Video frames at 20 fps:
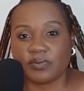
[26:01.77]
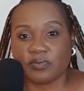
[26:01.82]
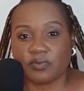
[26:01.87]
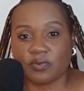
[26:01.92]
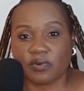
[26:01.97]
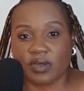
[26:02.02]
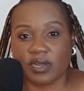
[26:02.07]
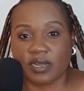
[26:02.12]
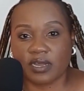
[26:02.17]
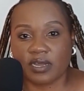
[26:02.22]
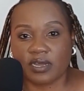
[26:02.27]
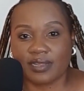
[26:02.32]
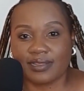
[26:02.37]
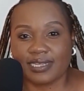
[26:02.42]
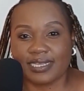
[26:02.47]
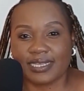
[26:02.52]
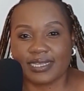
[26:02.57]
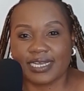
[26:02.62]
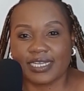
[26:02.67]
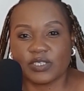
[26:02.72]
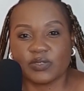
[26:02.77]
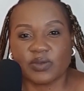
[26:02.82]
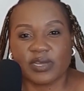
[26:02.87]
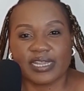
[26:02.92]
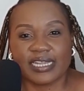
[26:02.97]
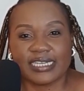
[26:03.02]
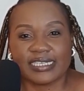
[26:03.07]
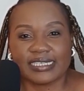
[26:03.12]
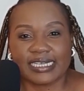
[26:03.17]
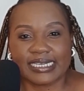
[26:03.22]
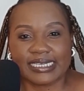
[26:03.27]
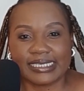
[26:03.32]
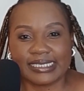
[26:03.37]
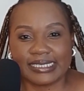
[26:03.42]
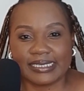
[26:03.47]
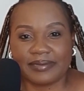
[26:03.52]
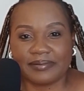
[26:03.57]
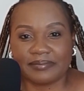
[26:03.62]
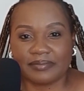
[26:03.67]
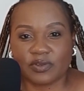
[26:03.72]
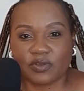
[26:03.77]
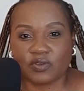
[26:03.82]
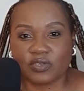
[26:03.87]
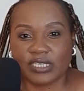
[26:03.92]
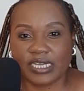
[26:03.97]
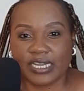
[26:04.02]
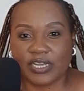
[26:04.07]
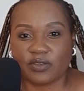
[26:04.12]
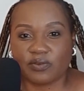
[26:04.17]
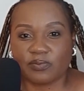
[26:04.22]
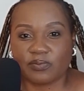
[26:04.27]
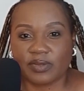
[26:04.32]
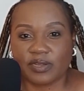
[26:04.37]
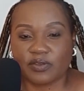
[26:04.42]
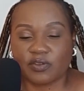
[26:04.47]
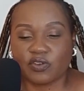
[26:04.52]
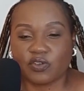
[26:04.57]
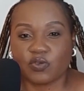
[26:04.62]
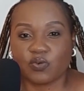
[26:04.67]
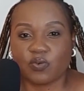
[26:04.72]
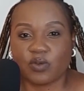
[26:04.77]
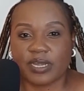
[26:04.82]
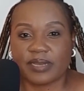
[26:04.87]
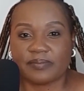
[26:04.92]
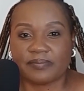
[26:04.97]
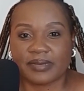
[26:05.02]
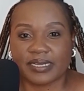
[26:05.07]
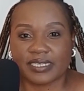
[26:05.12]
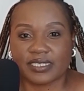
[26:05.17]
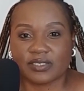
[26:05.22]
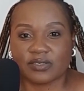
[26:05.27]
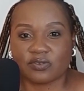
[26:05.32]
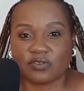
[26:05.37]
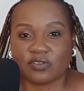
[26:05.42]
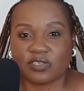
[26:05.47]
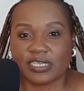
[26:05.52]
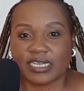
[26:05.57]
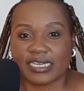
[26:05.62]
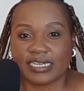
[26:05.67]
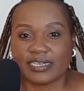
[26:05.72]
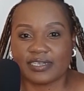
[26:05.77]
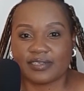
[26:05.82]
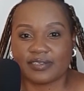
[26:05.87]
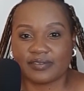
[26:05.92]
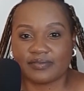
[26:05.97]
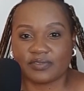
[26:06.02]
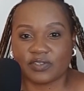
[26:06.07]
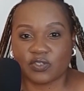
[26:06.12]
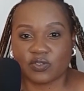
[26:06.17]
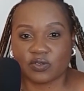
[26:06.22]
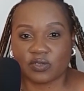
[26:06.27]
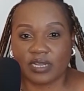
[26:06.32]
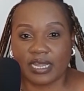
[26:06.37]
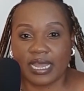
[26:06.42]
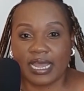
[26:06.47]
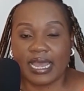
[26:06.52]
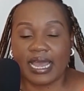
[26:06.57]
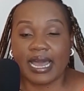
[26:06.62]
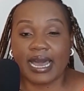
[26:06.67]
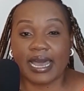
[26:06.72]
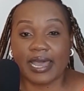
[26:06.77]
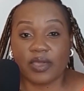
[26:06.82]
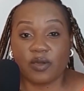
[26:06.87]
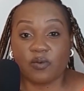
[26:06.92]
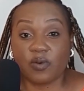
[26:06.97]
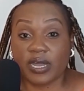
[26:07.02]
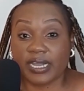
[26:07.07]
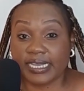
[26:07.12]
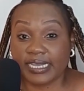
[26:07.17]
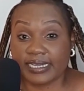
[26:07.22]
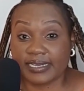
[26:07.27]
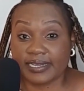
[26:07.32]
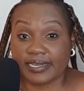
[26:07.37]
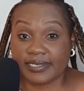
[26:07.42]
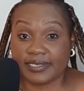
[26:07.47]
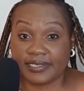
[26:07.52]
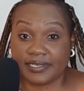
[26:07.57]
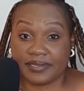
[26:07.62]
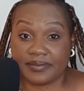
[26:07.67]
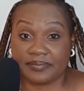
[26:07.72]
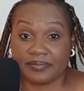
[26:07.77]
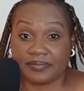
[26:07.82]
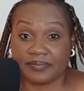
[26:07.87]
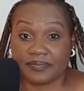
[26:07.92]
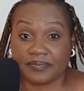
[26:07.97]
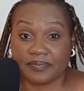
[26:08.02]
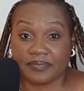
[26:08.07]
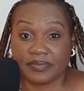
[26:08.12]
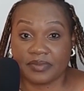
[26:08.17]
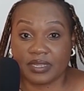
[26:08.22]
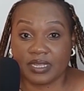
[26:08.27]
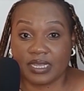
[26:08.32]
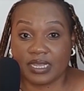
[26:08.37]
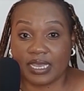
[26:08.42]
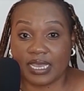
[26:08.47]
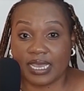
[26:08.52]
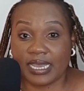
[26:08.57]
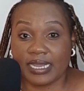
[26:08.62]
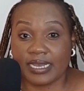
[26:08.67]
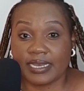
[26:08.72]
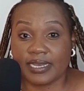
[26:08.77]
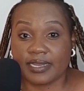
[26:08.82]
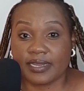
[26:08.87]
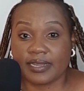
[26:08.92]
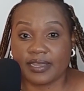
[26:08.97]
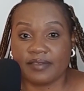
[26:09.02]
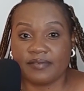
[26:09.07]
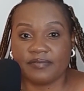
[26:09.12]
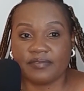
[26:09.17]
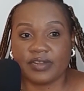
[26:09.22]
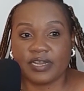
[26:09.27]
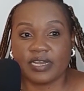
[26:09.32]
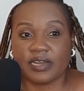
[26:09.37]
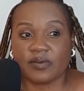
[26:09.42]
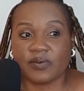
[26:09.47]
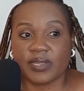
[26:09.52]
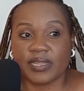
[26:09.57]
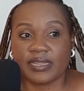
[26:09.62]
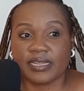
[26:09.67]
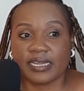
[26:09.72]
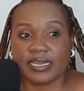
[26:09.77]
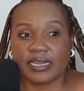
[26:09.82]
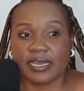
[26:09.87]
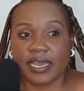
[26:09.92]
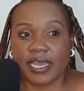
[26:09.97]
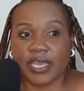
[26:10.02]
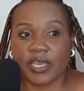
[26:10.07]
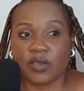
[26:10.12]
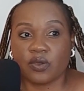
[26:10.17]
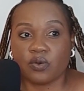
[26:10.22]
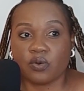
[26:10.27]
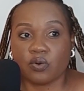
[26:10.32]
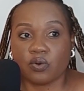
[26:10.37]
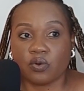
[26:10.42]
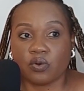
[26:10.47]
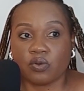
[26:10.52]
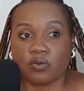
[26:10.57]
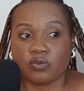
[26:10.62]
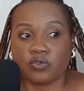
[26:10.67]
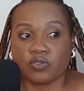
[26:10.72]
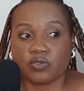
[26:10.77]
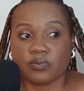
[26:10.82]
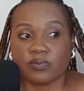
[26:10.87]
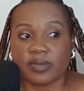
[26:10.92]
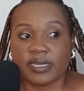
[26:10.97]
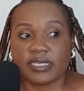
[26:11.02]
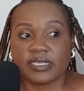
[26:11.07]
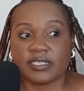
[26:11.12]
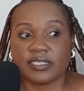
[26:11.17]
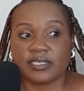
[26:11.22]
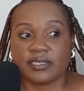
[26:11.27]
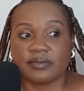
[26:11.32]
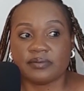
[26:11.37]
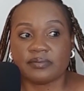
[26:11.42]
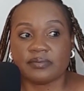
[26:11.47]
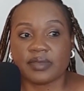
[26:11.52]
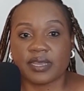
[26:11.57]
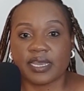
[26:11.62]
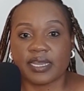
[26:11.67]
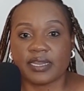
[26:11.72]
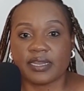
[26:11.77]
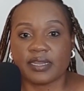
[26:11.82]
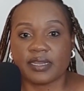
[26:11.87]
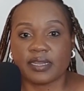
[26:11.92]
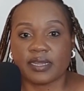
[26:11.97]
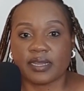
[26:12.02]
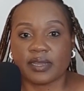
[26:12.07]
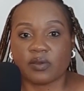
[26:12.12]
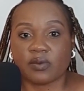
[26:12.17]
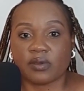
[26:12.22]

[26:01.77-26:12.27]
teamwork. They, that's why there's a team, not a human, not one person, not an individual. I work in a team, and every now and then I go to my team and